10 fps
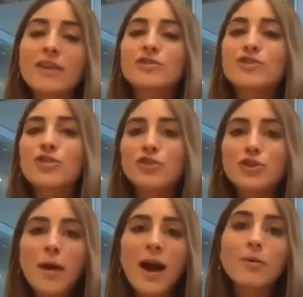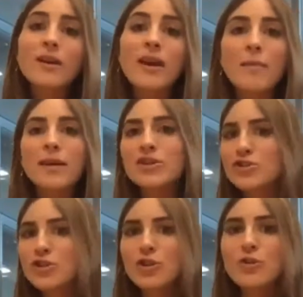control and your power. And I'm going to
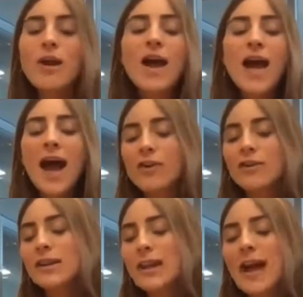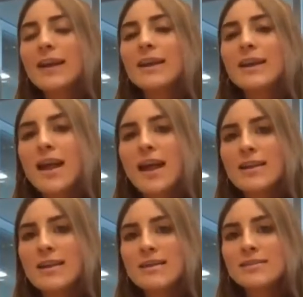show you how to get it
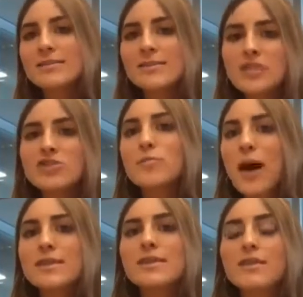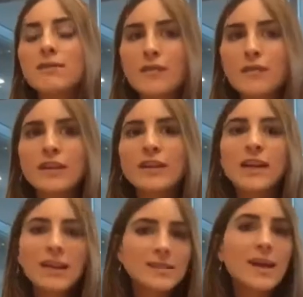in such a positive, fulfilling,
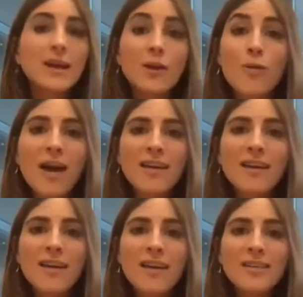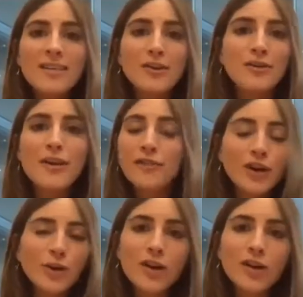and exciting way that you're never
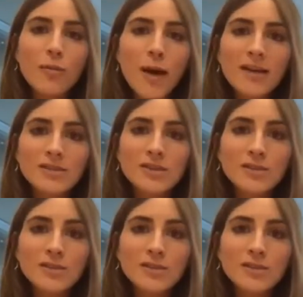going to want to go back to.